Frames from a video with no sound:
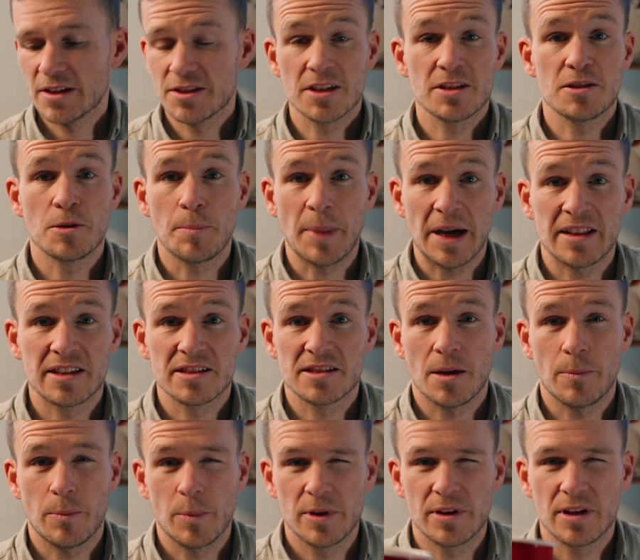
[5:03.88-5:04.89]
Just to back this
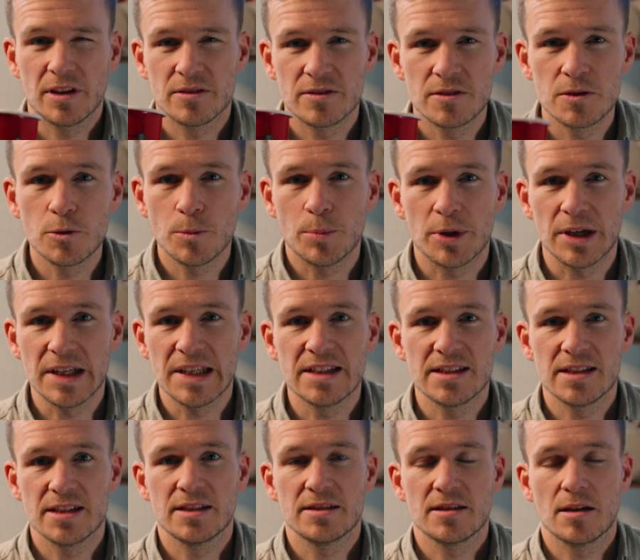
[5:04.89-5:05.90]
up with a super
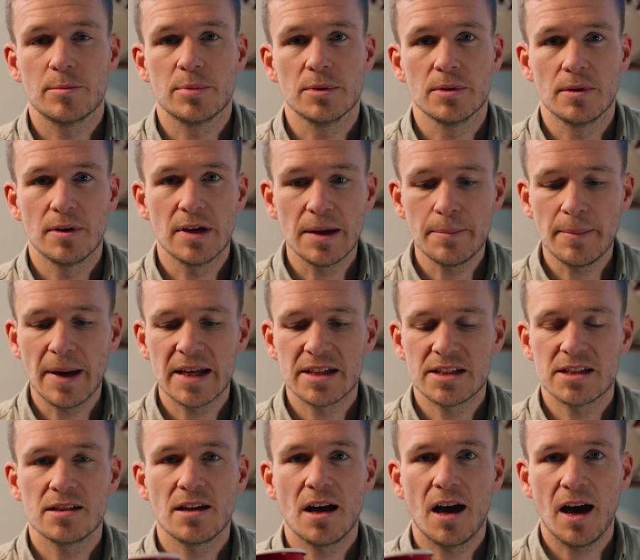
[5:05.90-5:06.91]
easy example.
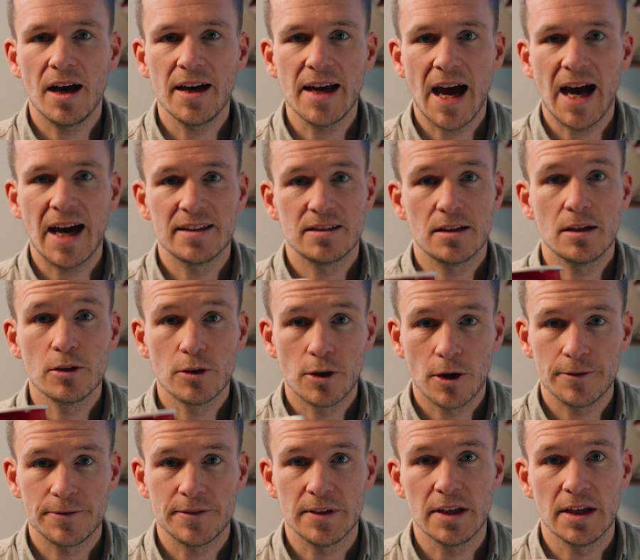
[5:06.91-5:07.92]
Imagine I had
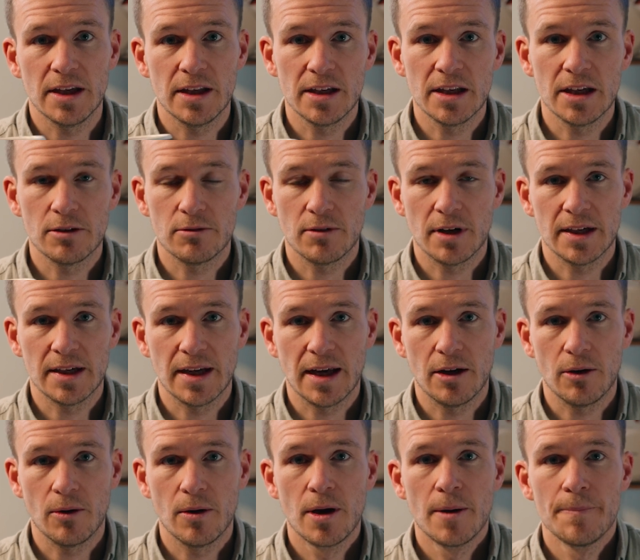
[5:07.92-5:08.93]
coffee in here right
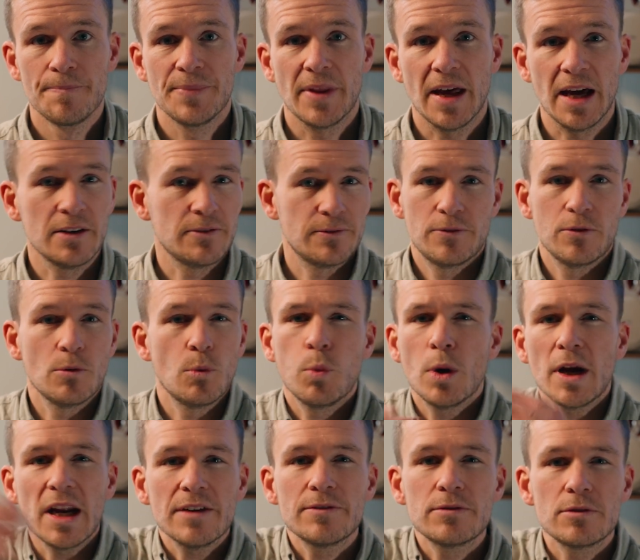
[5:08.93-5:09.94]
now, and for
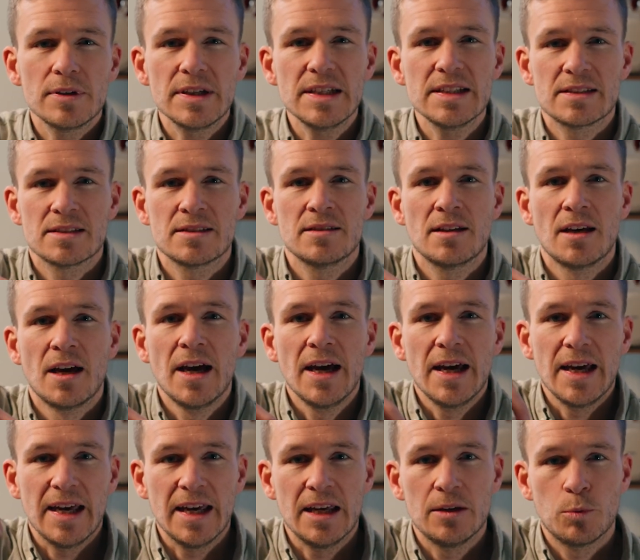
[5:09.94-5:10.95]
whatever reason,
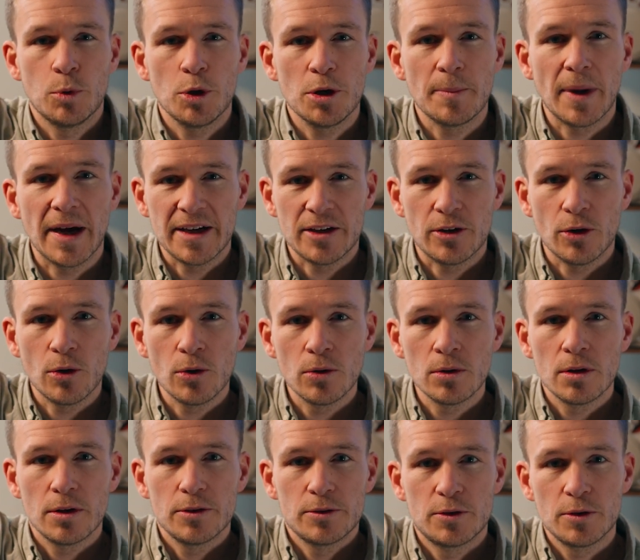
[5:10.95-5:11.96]
it were my
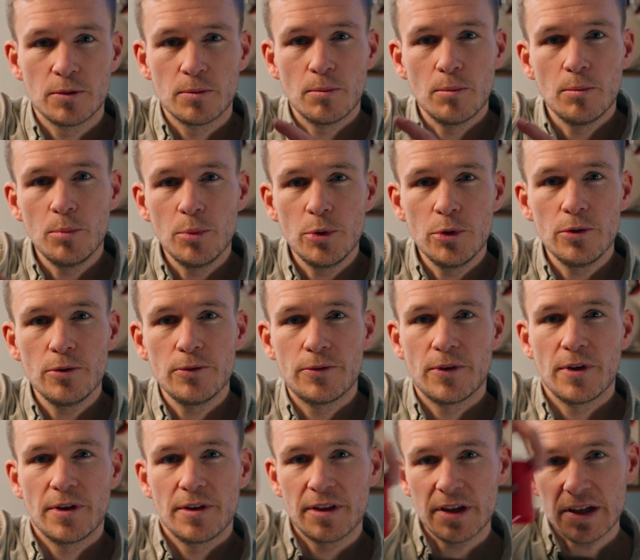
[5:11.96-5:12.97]
goal to
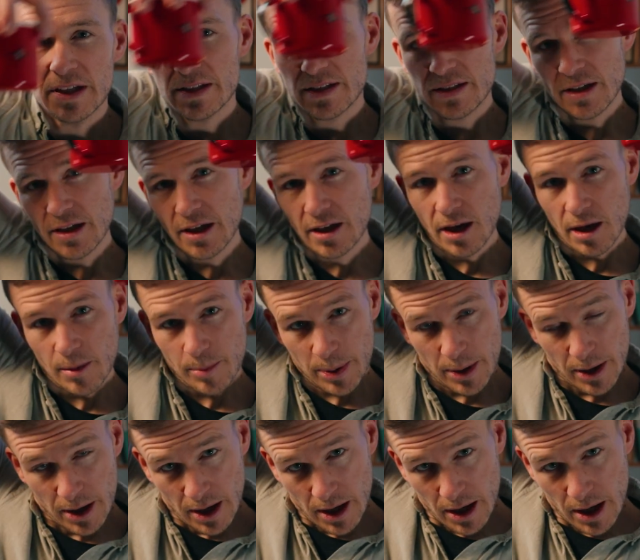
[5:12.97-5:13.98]
move this cup
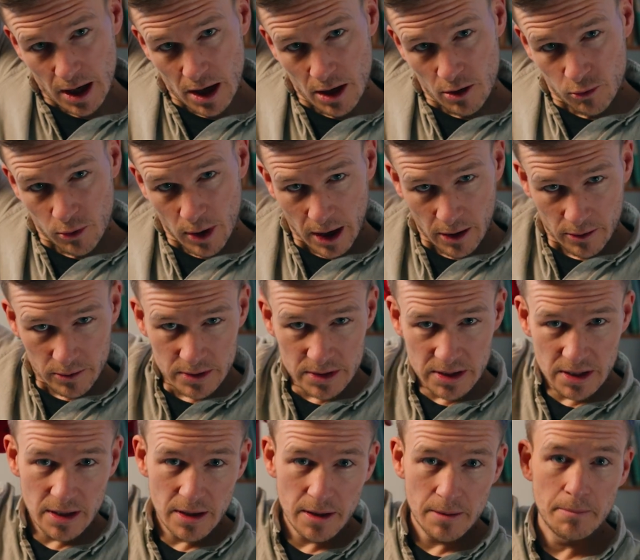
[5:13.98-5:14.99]

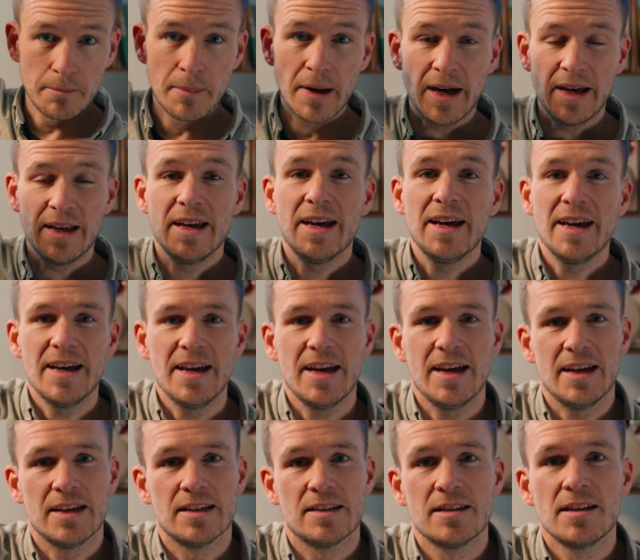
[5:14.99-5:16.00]
around my
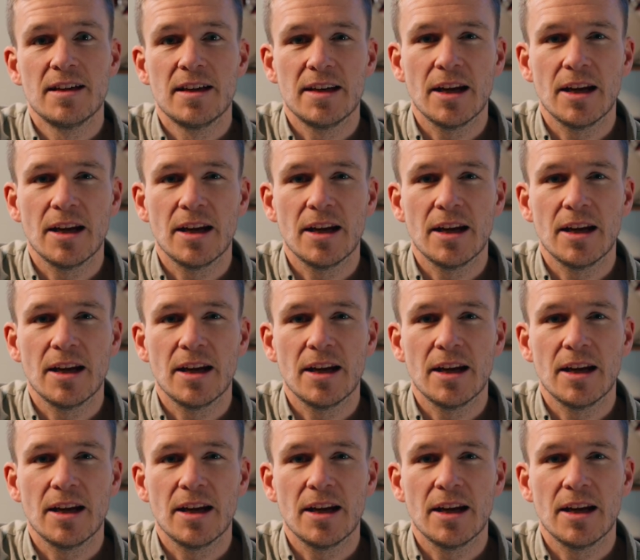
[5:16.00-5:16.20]
head.